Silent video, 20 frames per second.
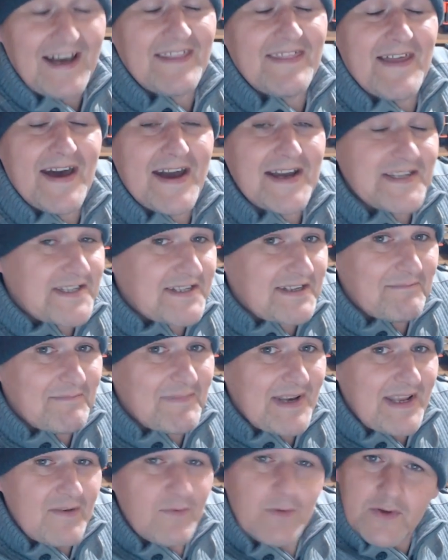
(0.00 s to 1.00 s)
That
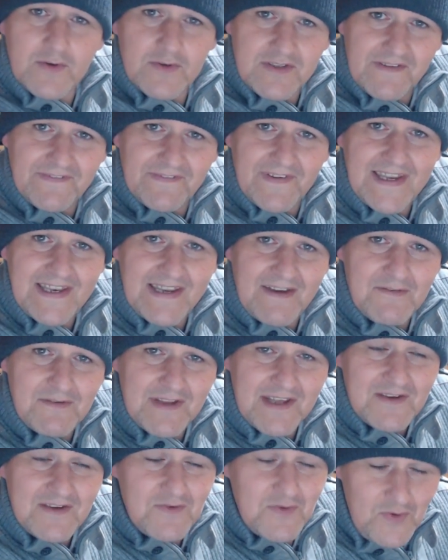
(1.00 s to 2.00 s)
somebody, we're going to find
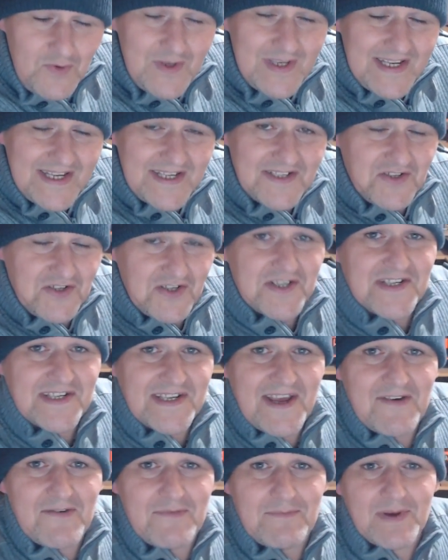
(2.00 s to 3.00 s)
out who it is just
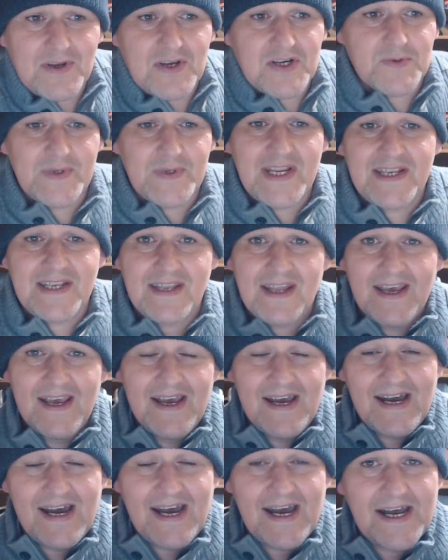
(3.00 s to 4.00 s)
now, because we did
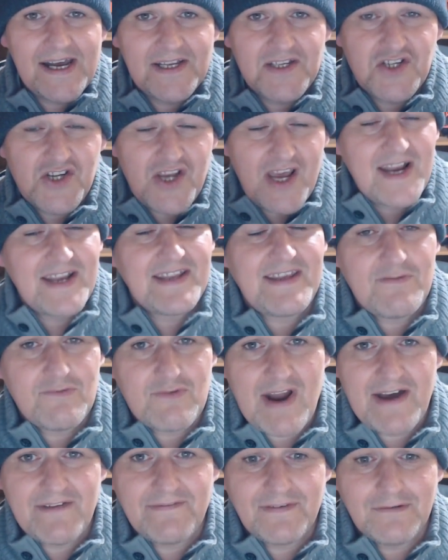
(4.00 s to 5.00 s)
a charity
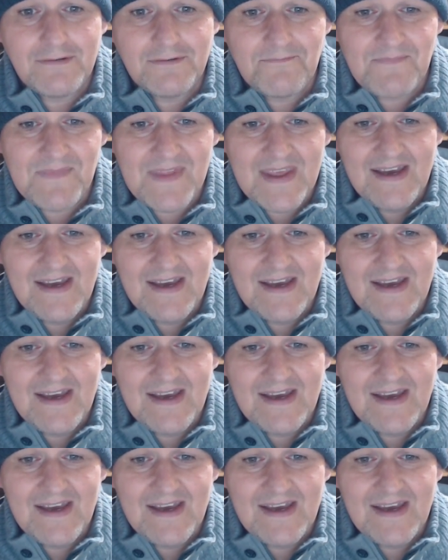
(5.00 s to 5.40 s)
raffle,